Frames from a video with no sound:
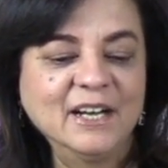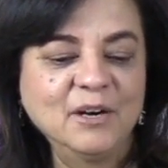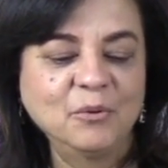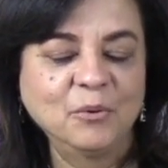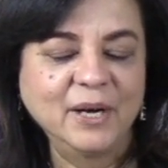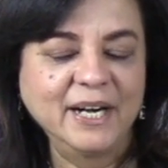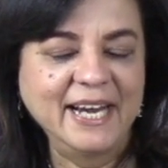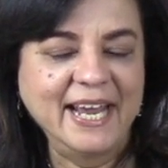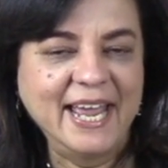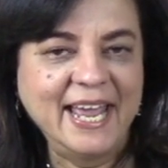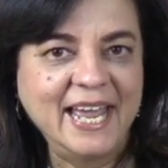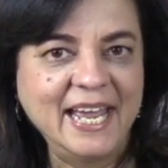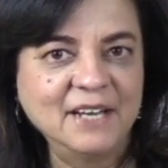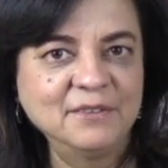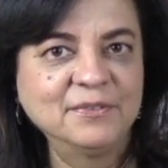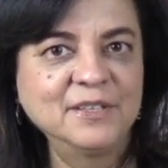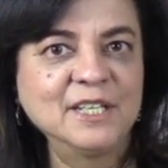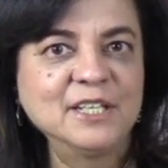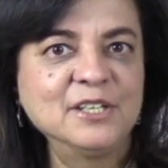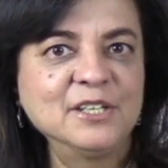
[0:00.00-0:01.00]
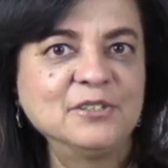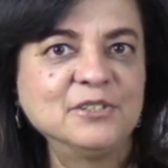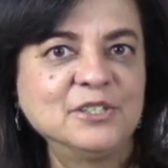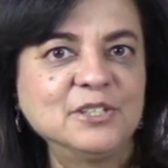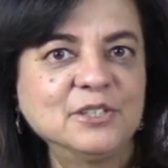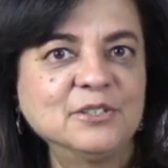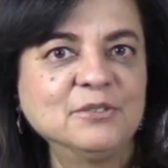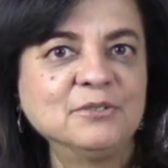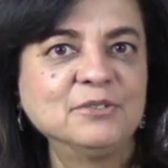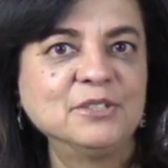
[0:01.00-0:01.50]
Whatever you
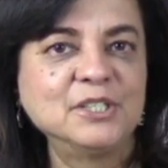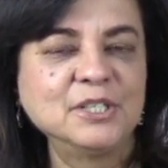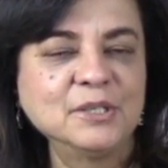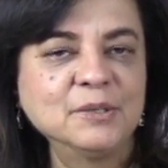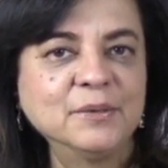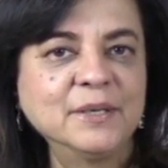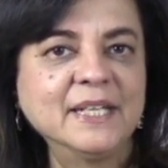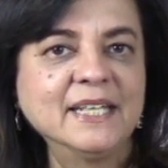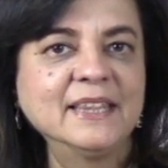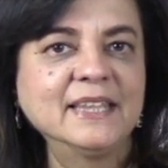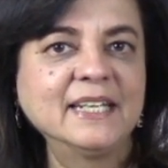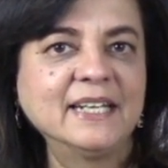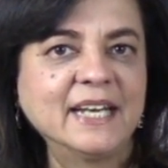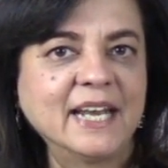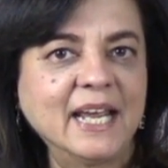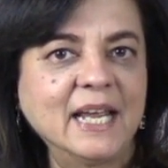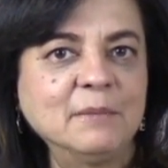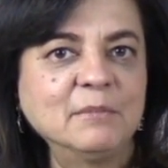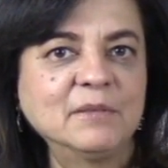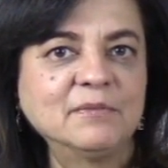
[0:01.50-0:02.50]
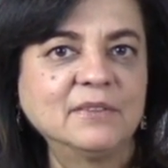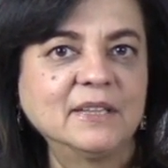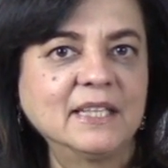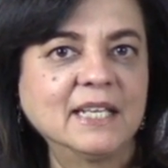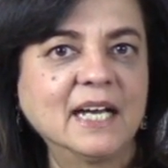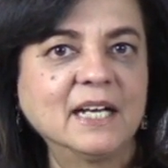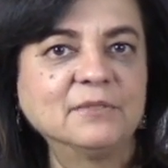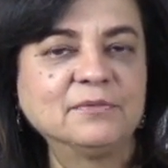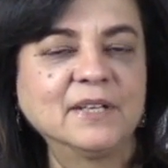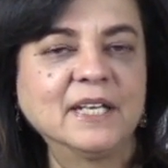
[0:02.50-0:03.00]
do, do it in the name of
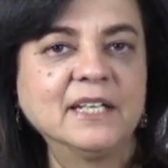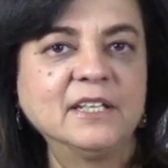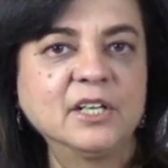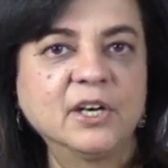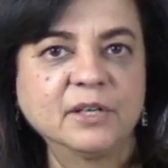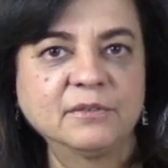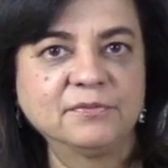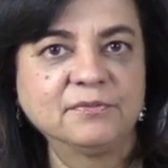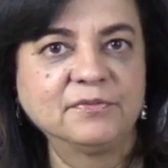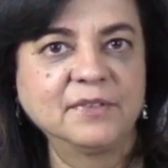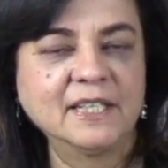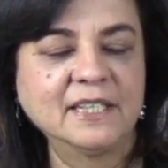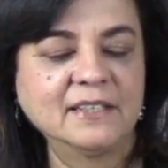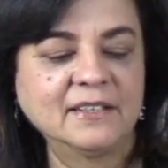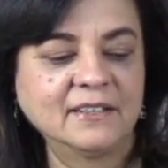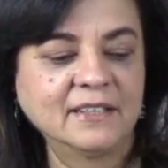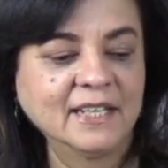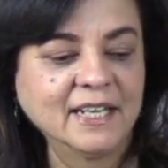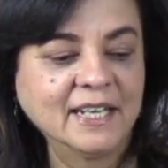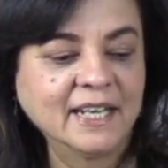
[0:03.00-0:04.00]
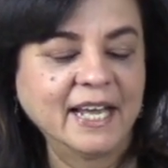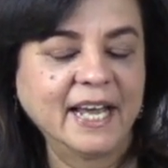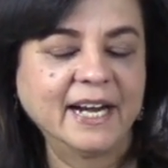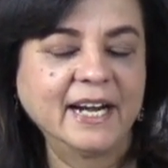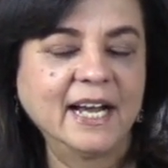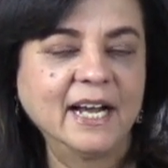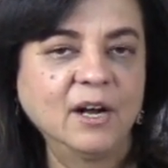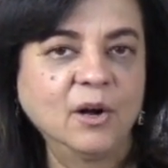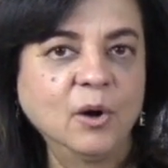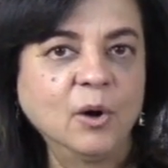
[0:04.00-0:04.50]
love and not fear. And
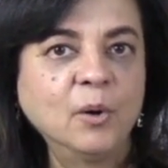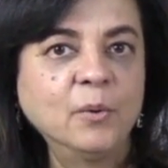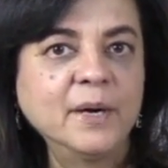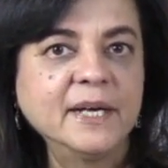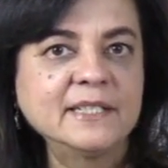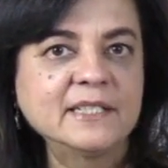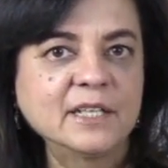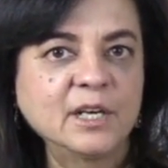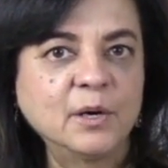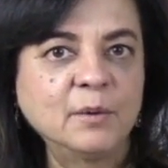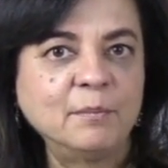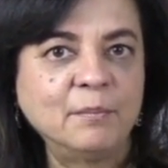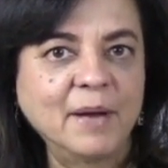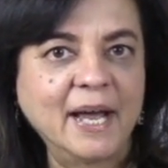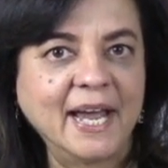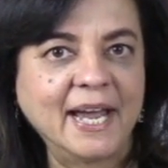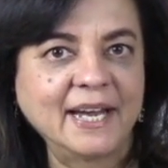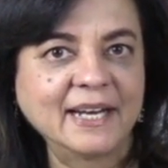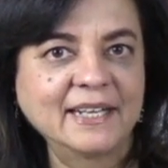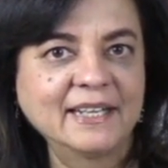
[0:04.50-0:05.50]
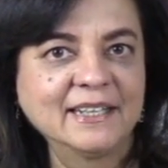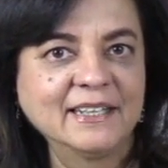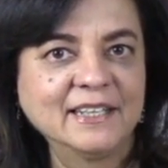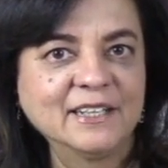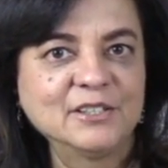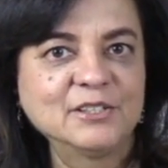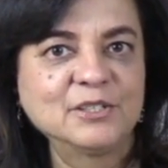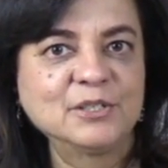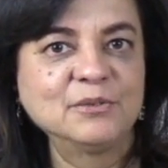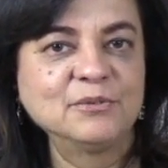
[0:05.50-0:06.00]
I always go back
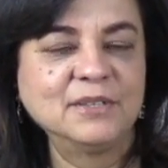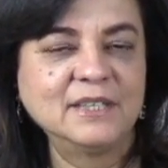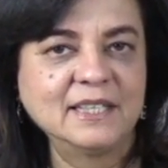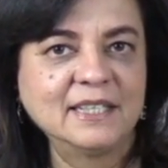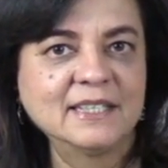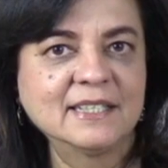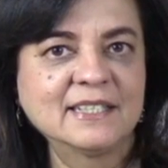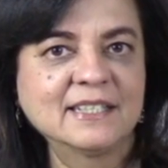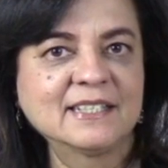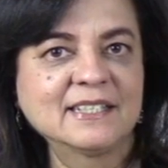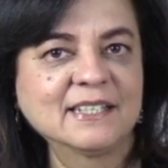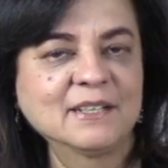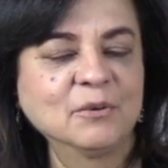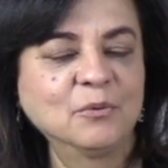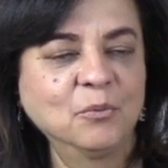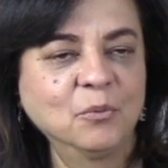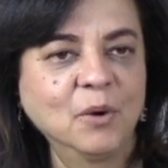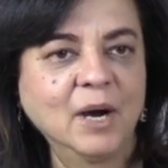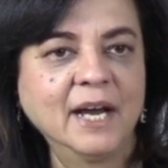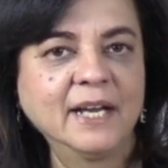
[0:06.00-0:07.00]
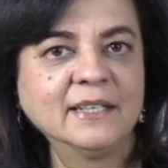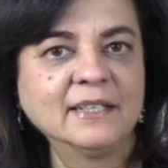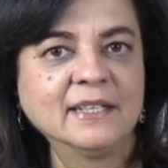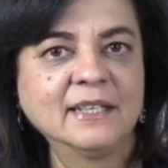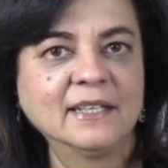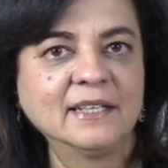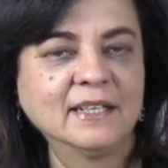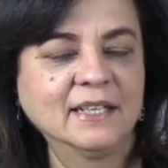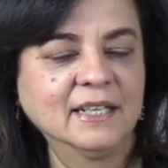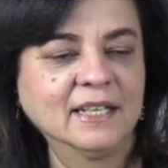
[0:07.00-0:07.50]
to this
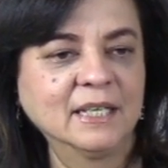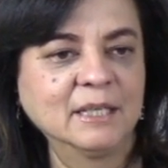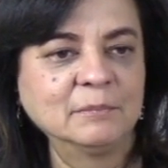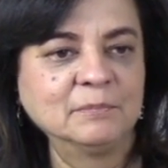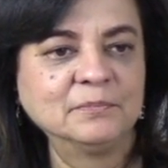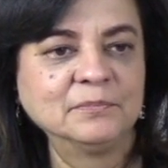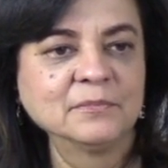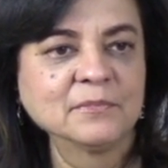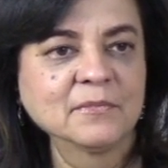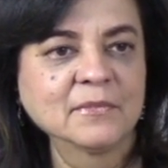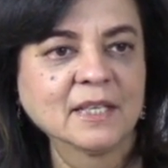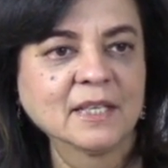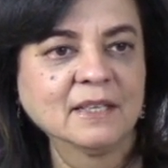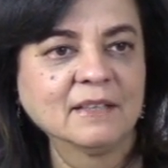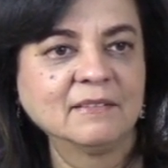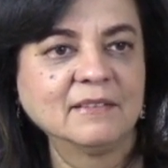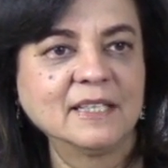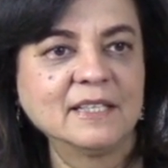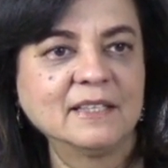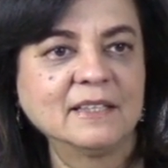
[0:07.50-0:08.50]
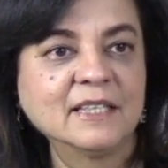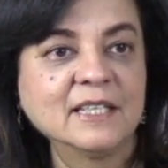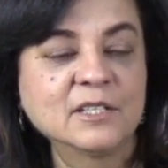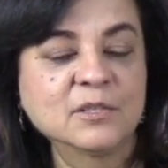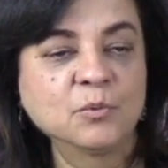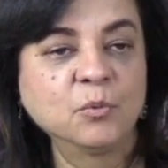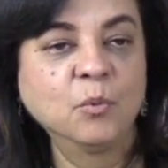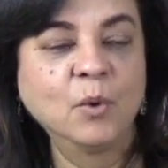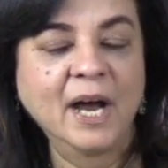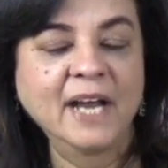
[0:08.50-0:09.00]
one. Um, th-
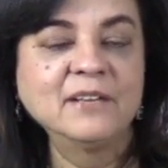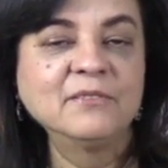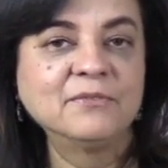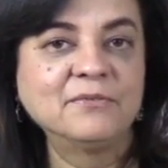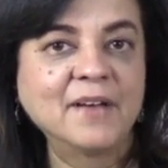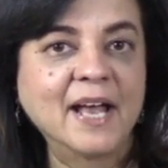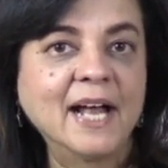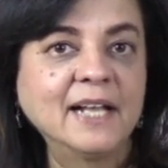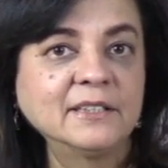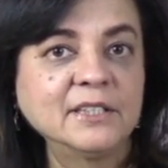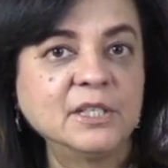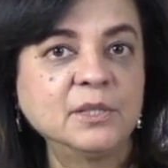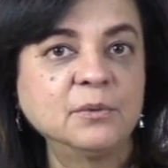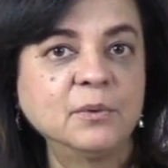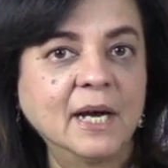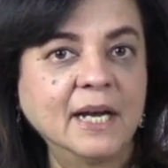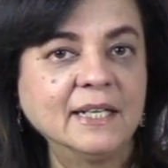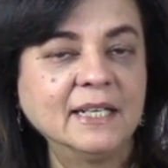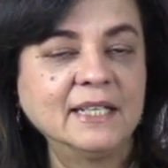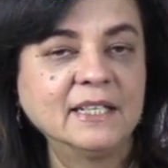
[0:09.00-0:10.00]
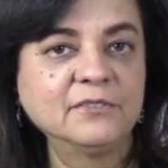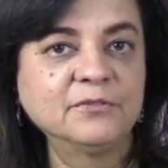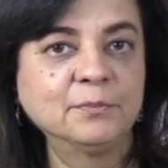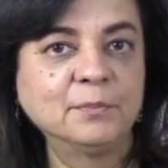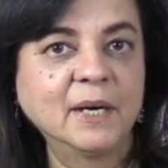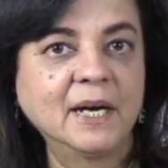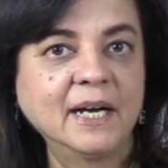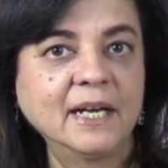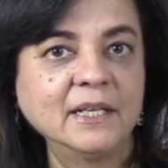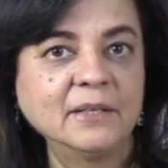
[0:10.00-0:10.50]
this one value I live
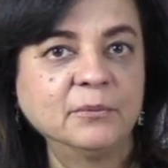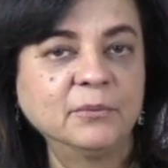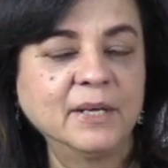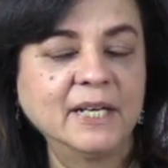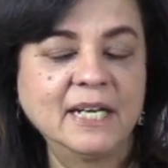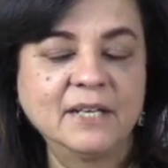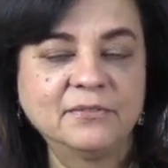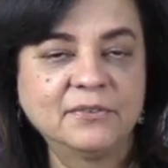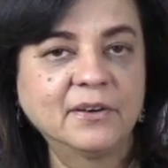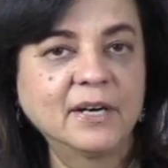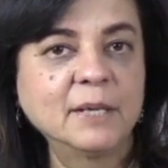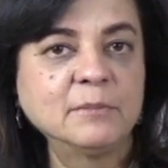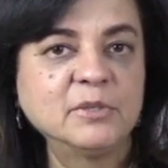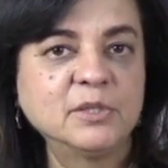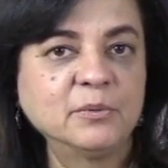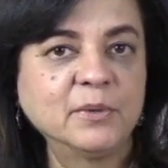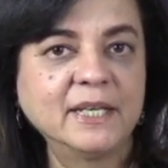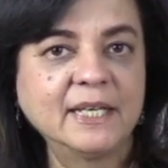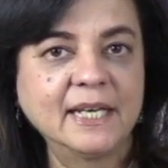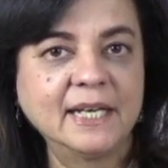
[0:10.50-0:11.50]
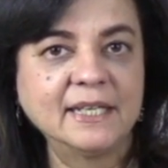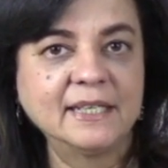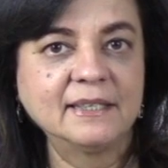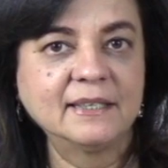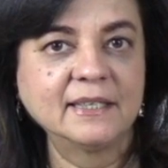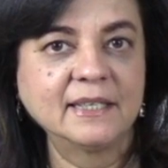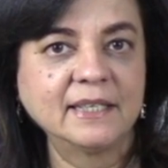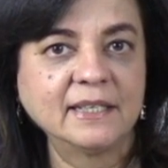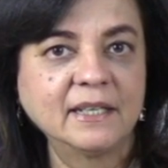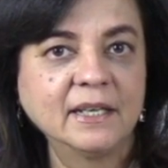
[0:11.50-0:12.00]
by whenever I'm doing
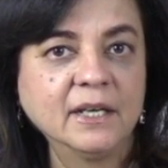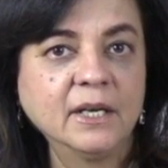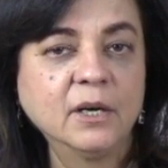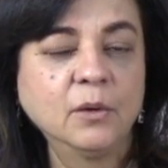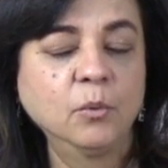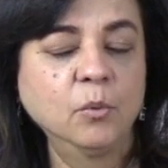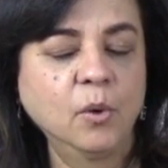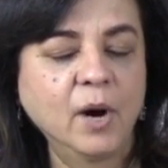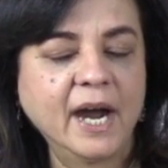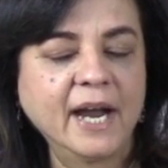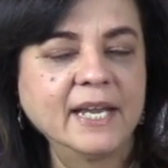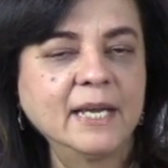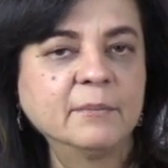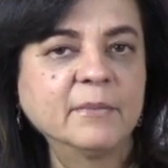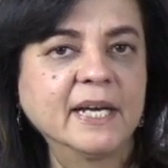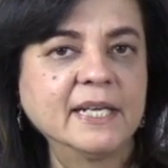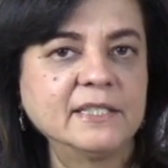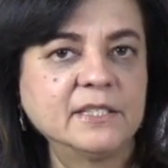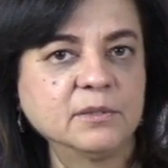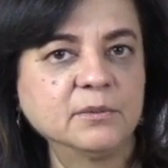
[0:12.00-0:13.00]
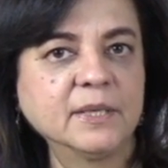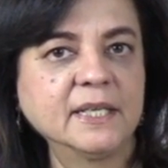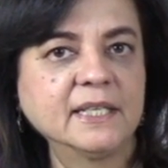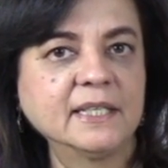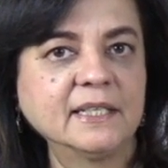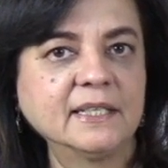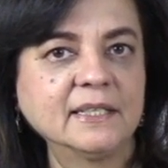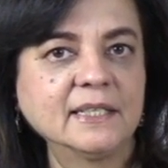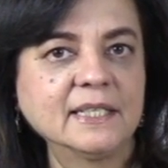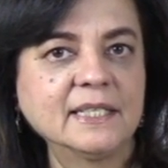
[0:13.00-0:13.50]
anything. Why am I doing
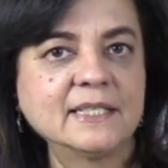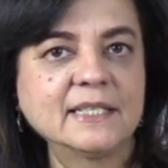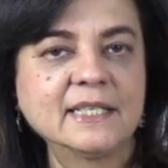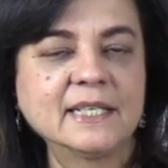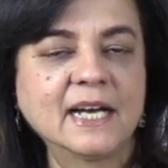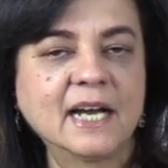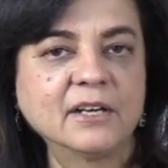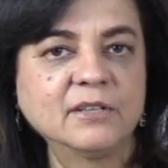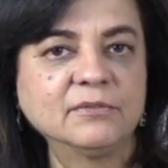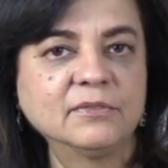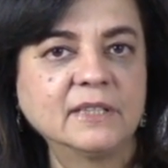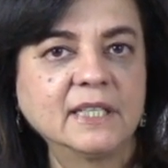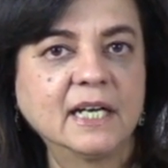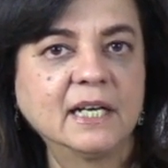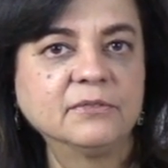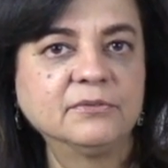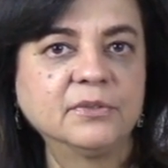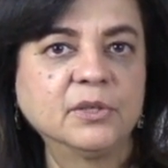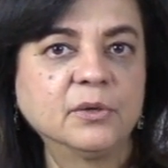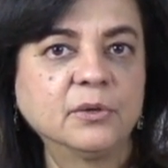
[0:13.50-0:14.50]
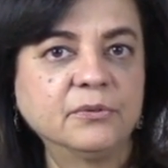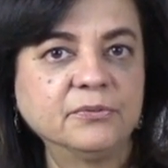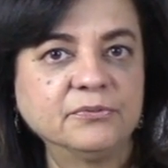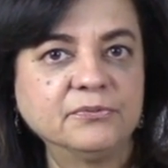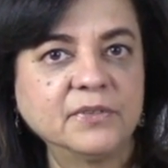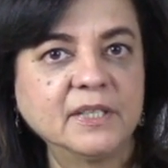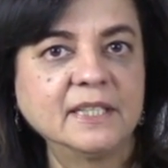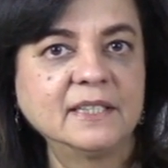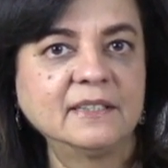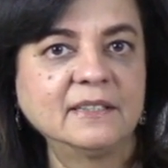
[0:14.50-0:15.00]
it? Is it out of love or
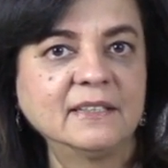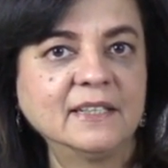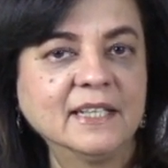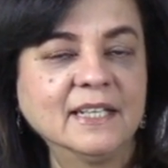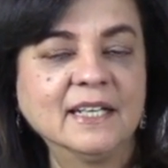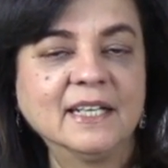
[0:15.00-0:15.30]
fear?